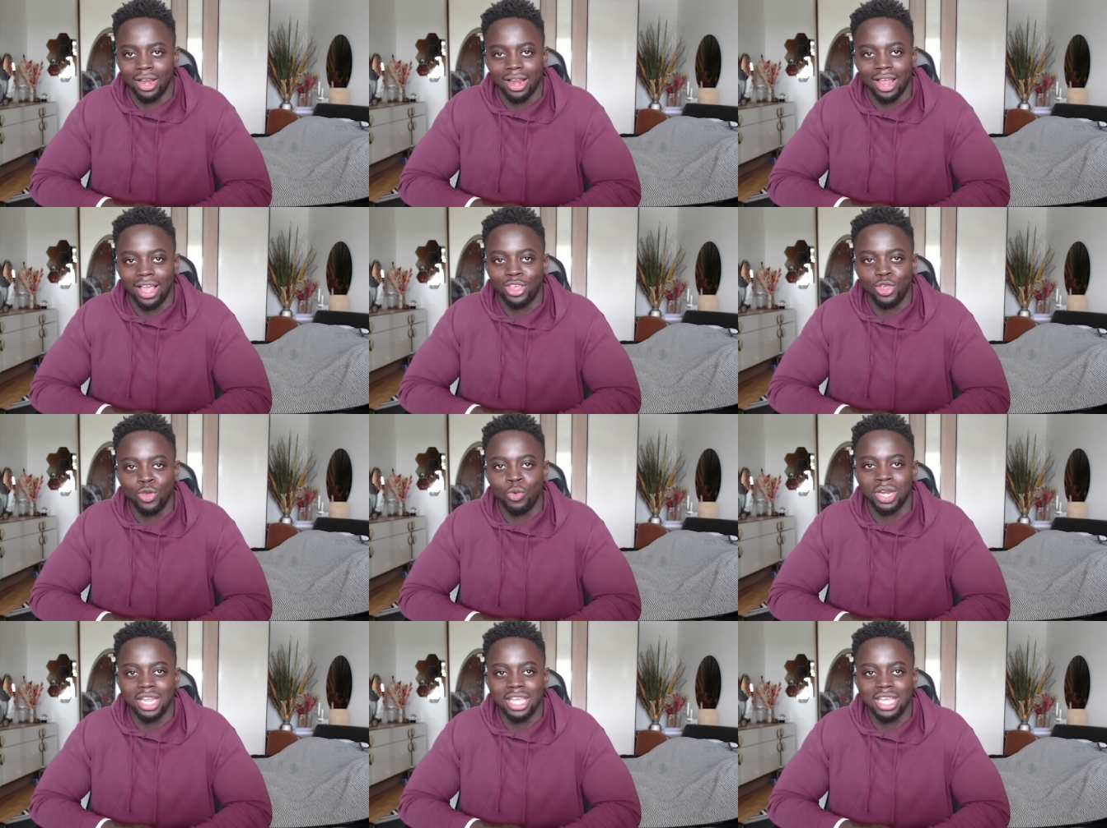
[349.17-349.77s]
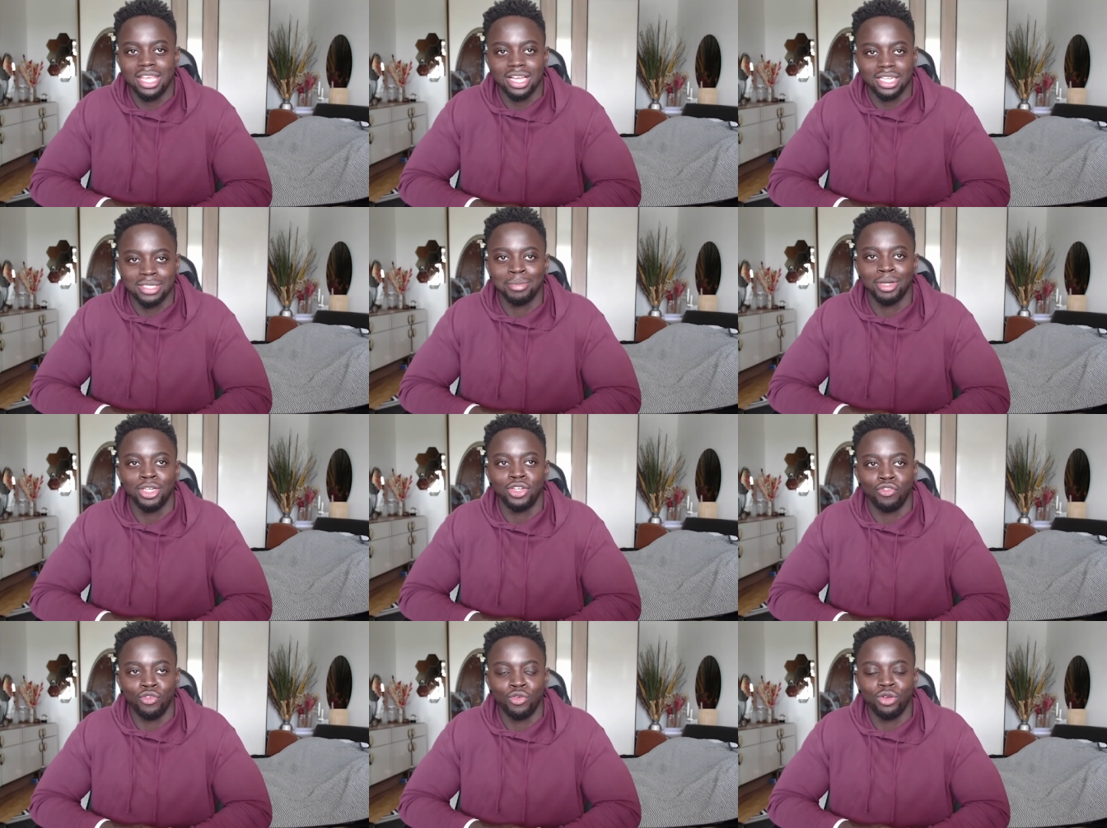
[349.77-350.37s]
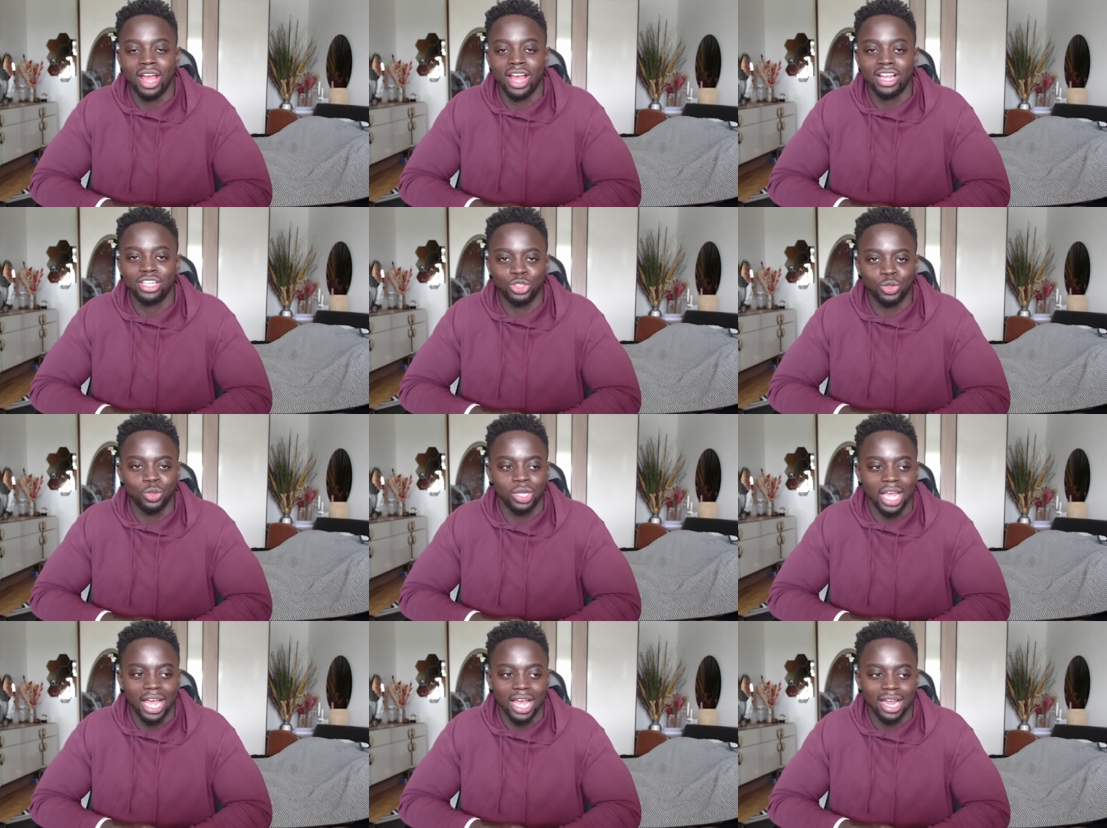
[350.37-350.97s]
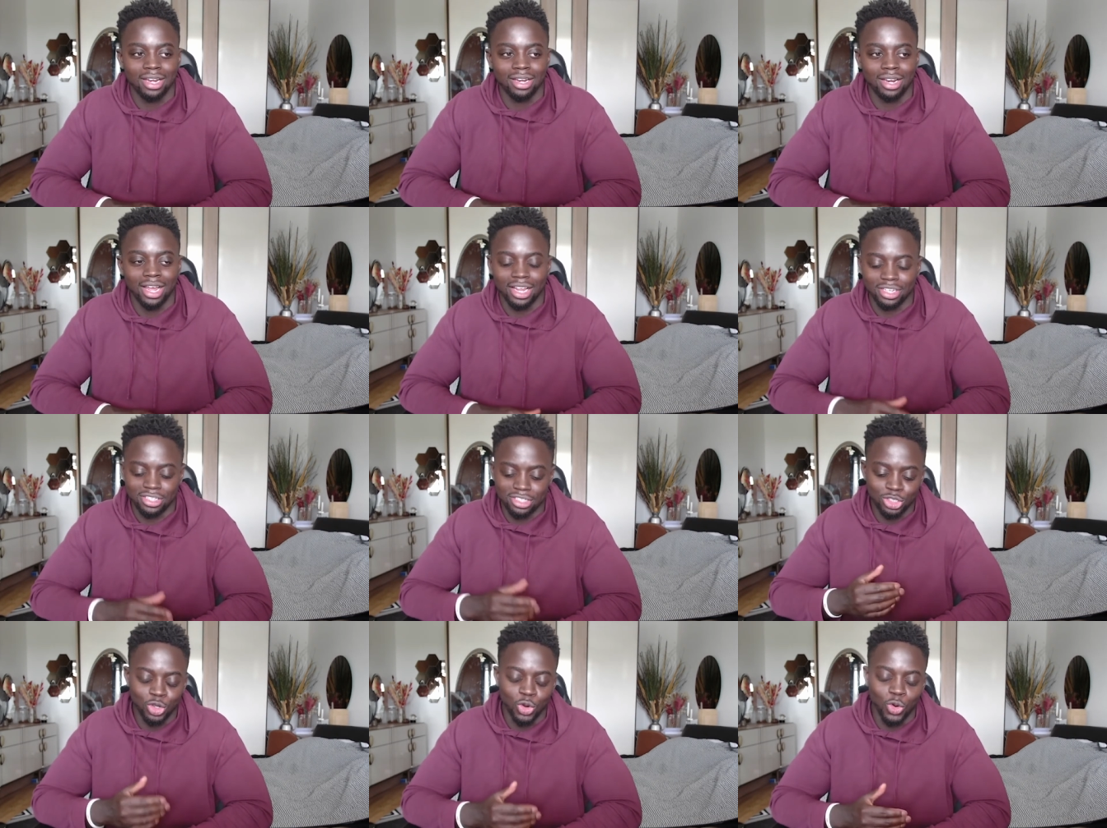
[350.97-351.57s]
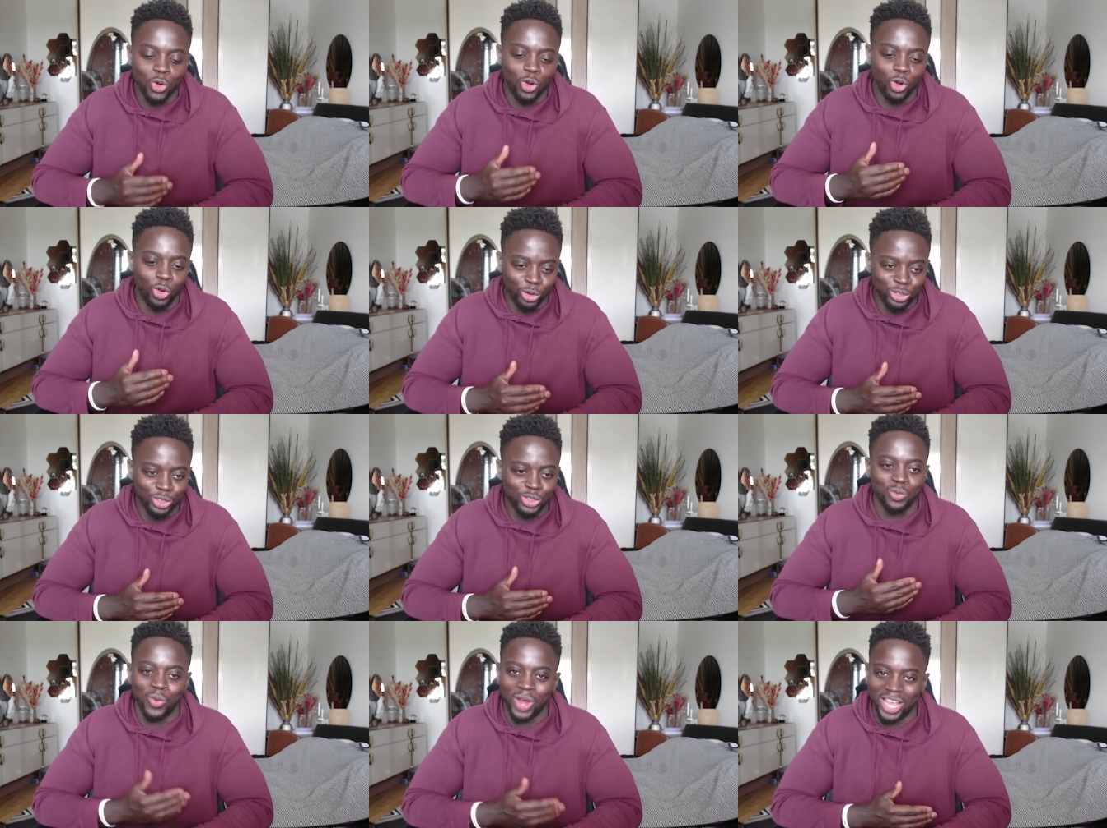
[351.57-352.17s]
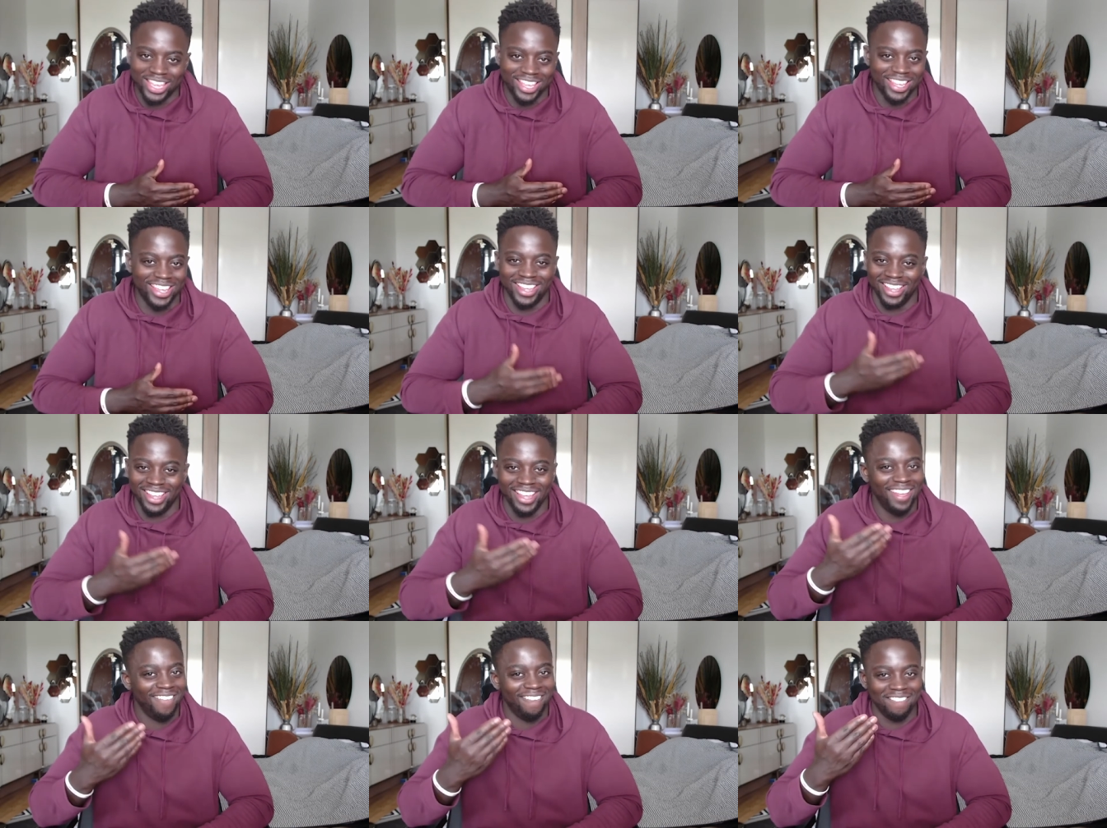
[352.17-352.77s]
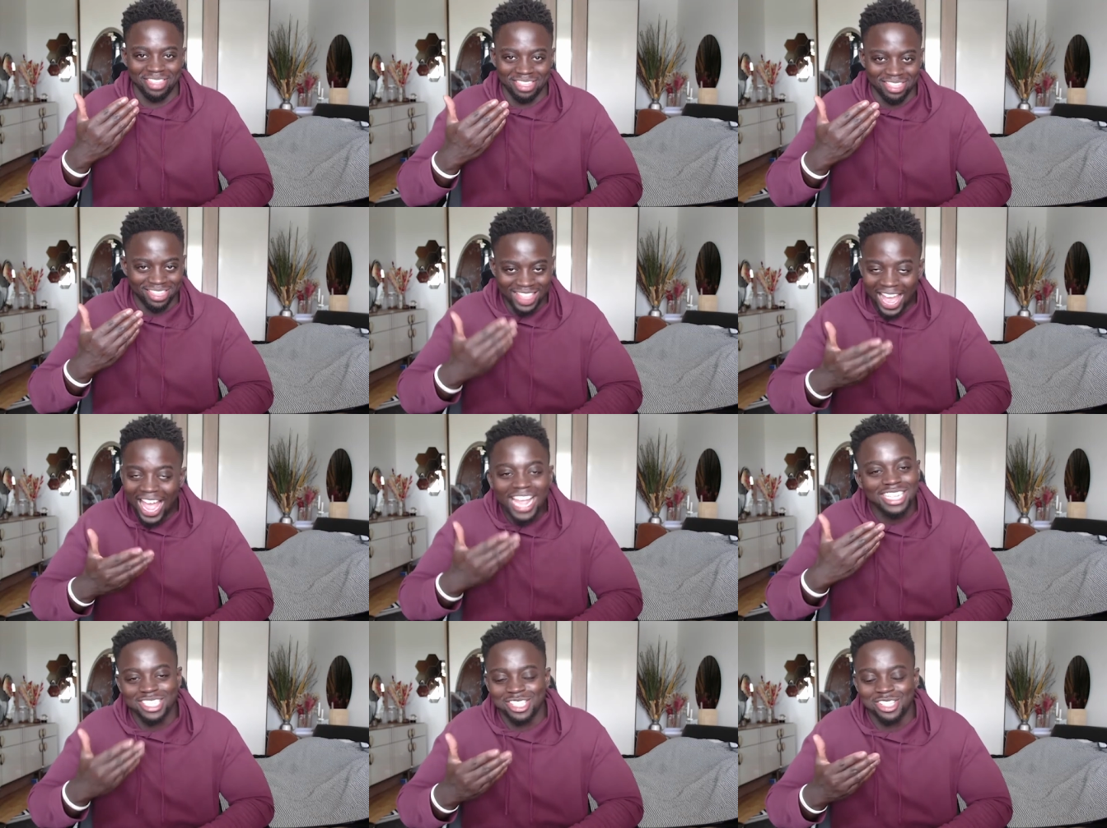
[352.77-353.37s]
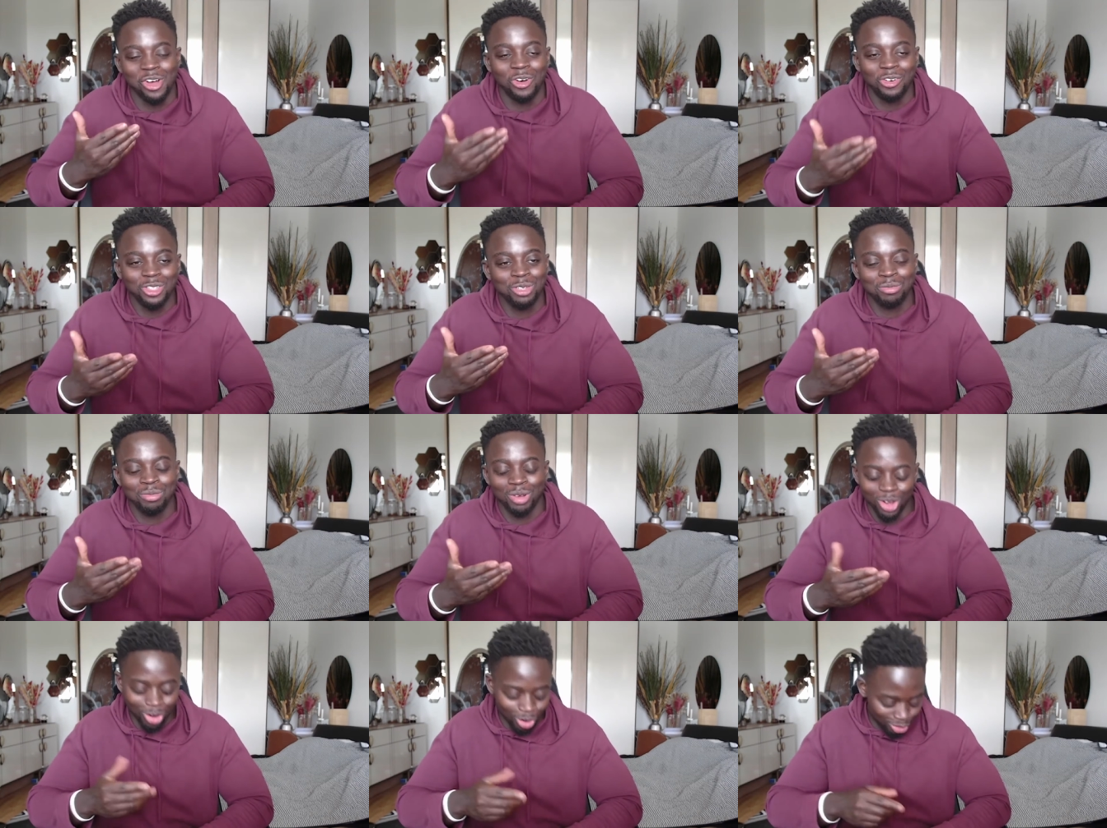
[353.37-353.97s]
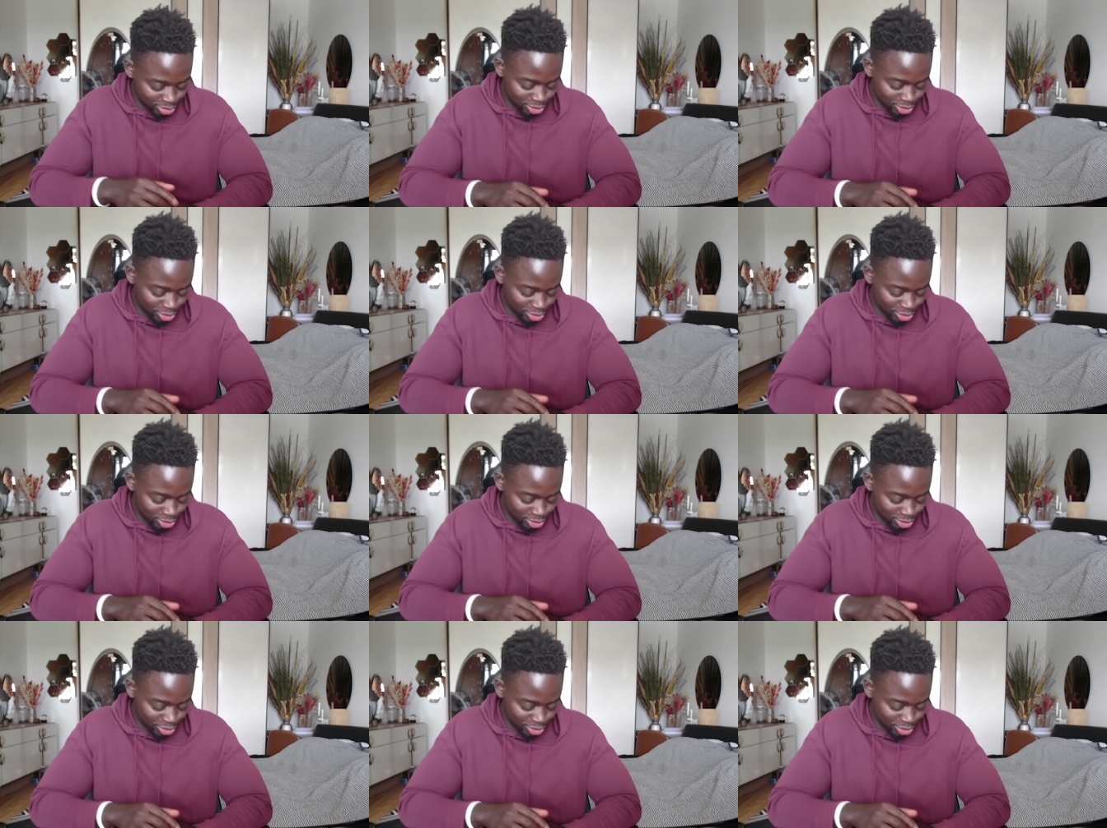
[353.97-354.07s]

Like, you want to eat as much food as you can and still lose weight. That is the ultimate goal.